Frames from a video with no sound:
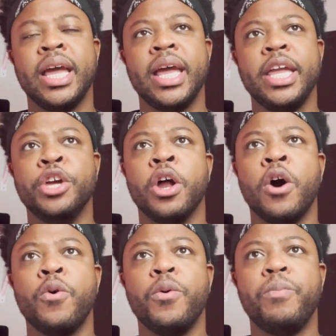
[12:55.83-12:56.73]
you
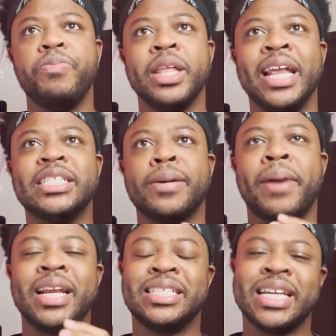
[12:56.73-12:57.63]
know, let
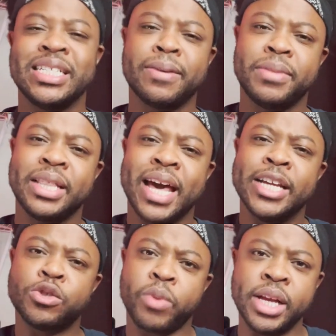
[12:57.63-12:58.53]
somebody say something that
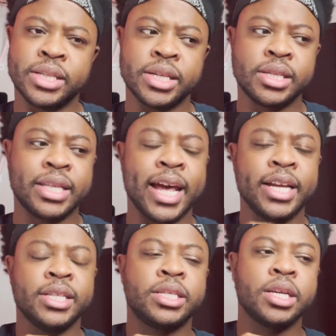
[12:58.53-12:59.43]
is racist, that
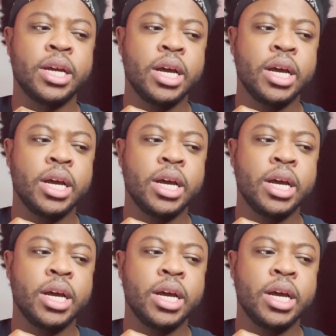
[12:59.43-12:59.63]
is